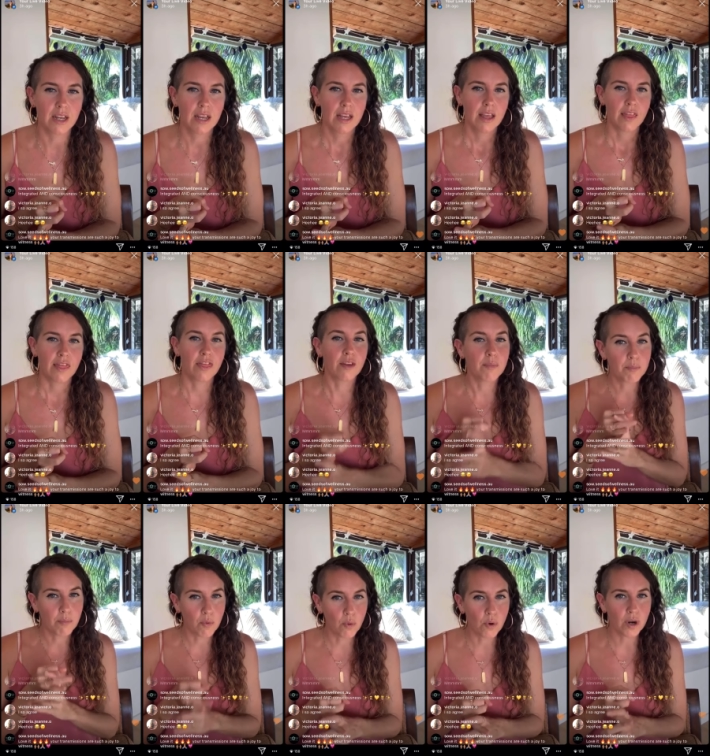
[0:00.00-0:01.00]
the
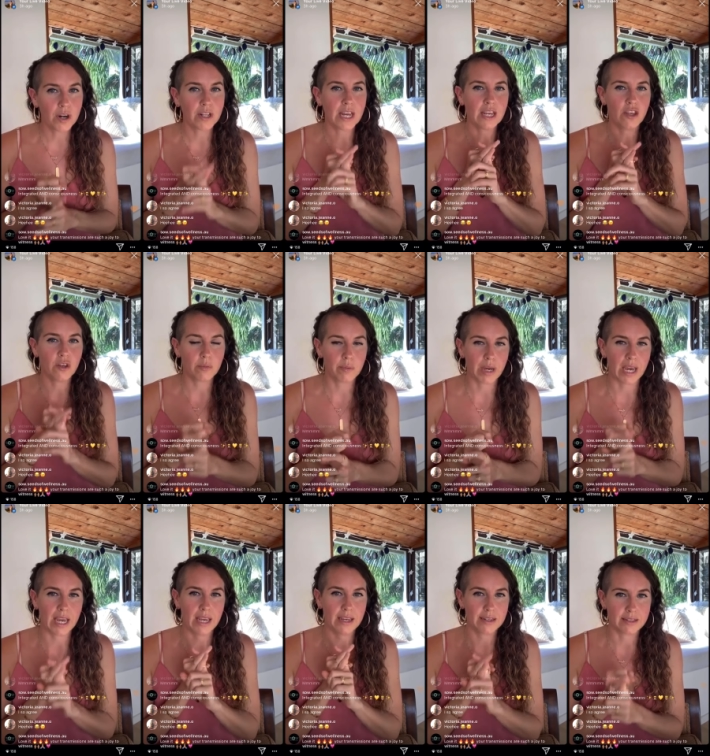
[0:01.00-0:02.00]
more that you
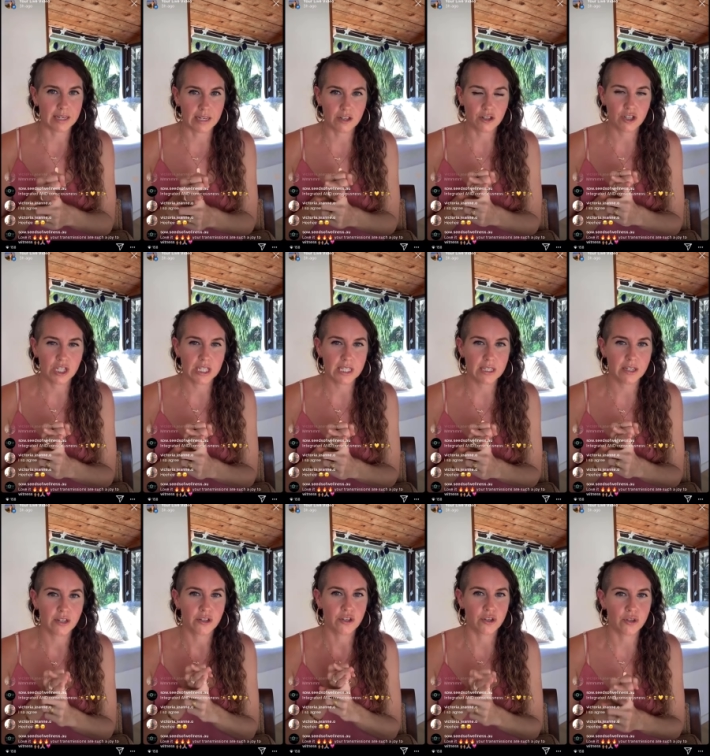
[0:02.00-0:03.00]
pay attention
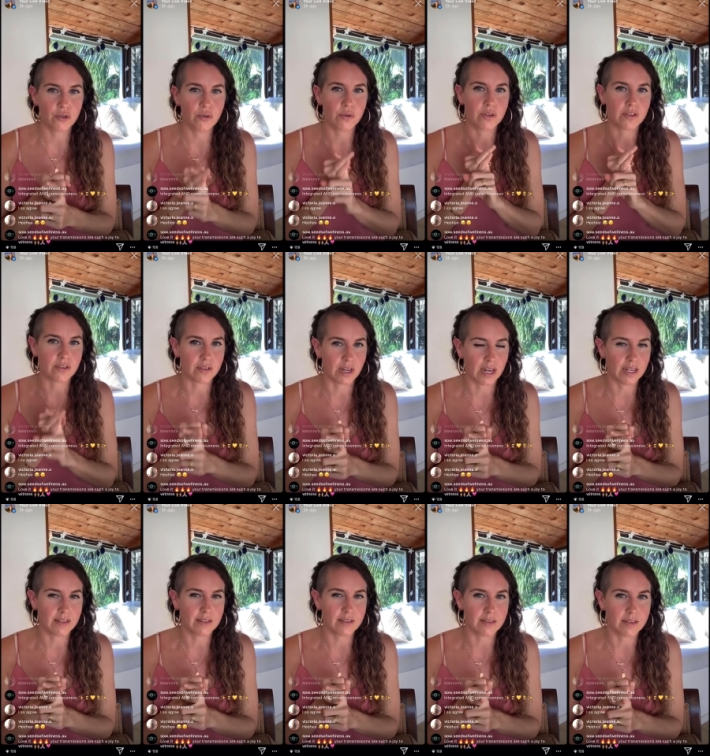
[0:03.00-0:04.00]
to the signs
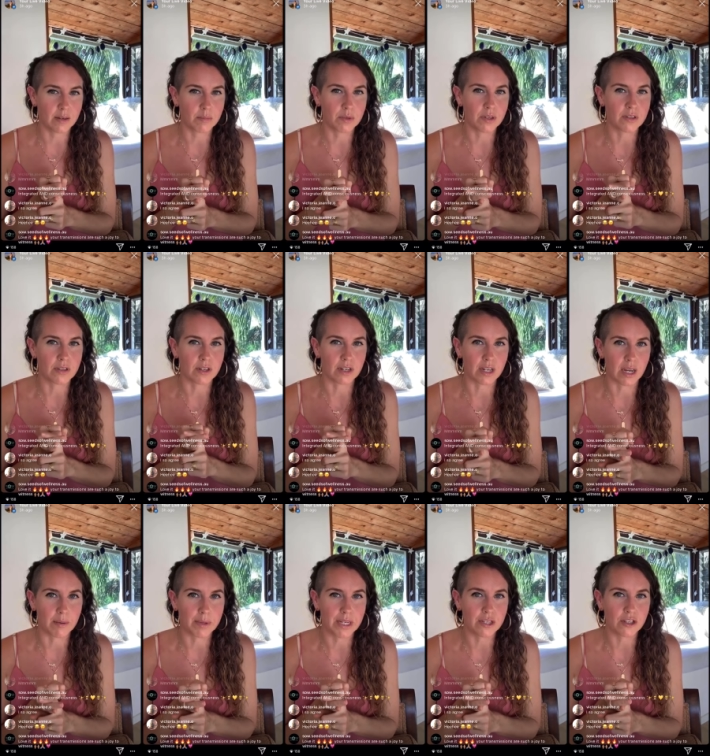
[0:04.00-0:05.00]
and symbols that are
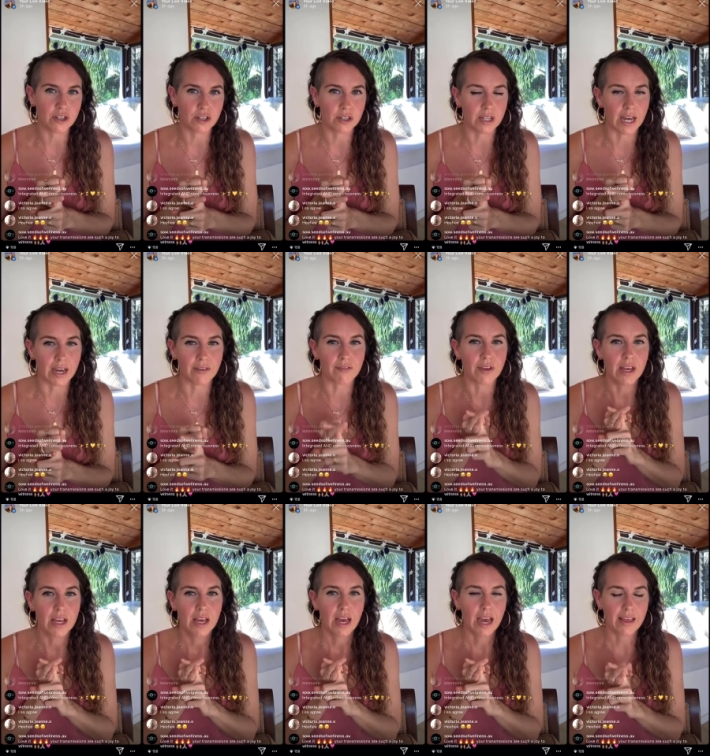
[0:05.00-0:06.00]
coming into your life,
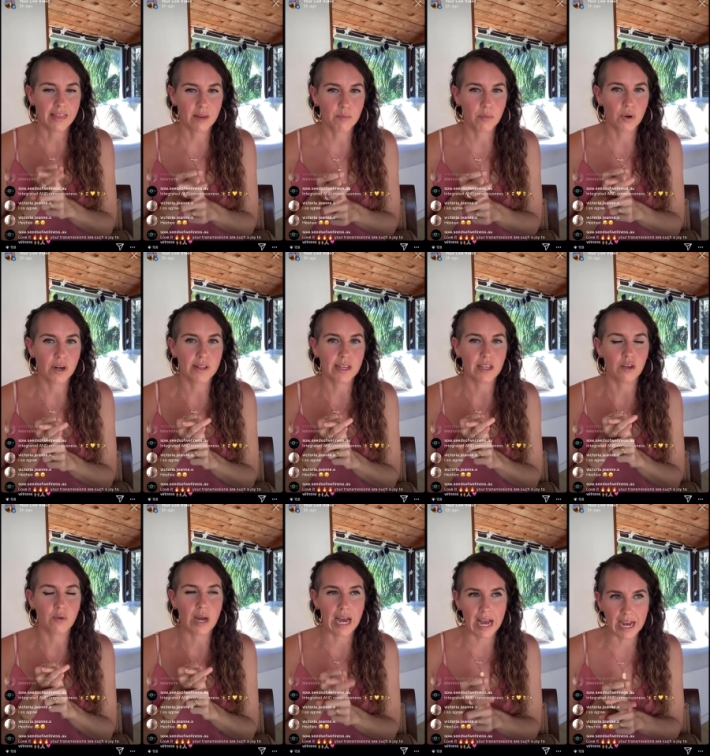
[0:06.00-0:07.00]
and the more that you
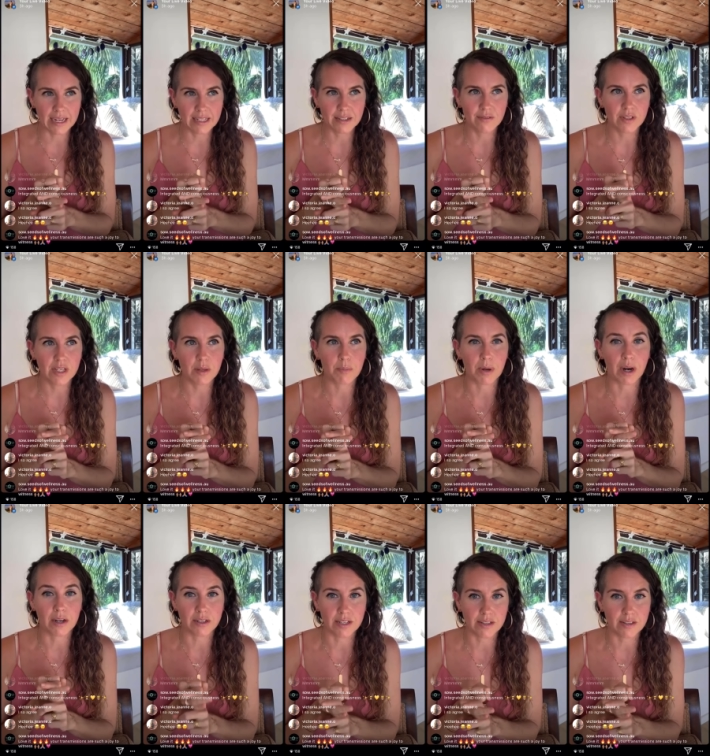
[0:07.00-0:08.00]
actively
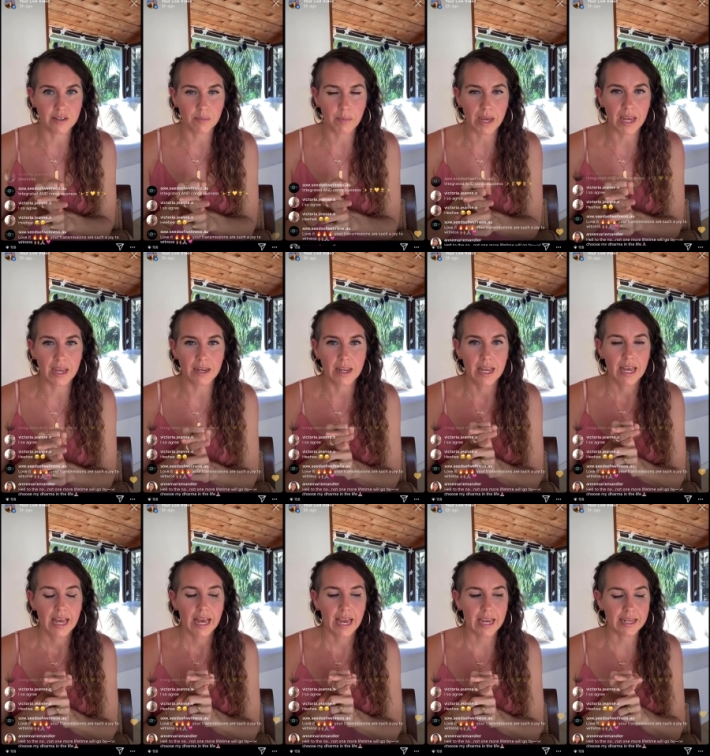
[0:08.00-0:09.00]
participate
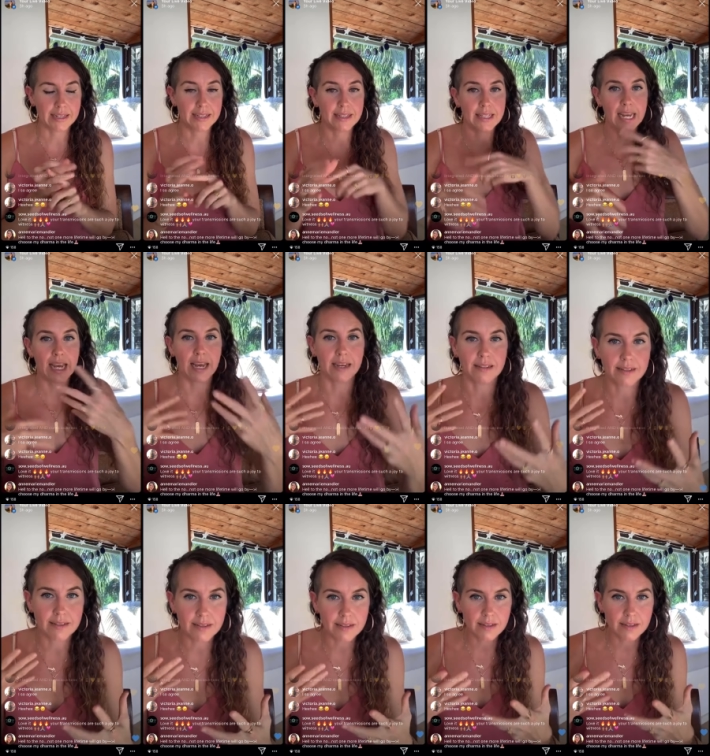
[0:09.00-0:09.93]
and dance